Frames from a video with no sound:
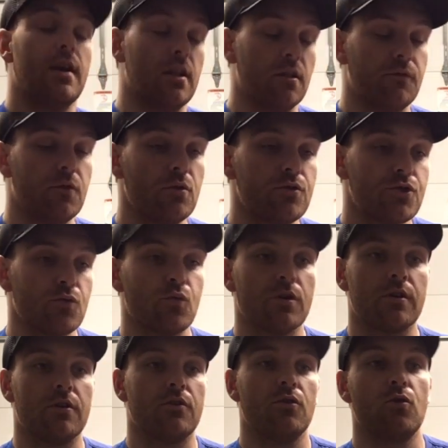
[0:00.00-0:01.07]
in the future we're
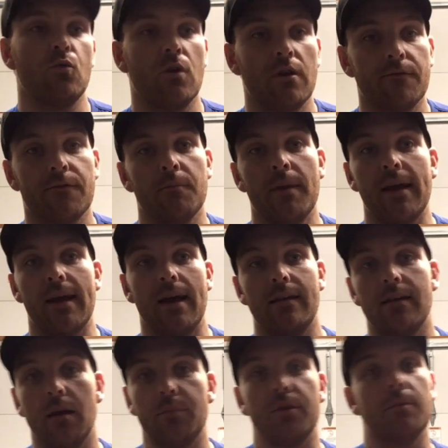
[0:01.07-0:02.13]
going to do one from
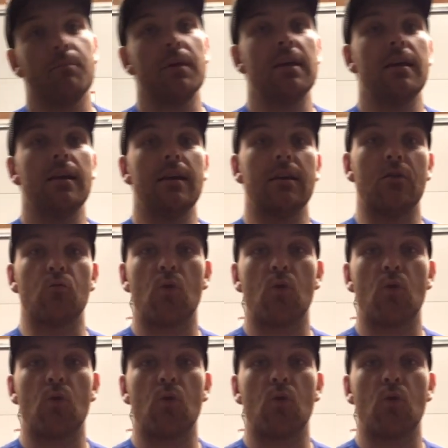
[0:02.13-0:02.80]
AIWB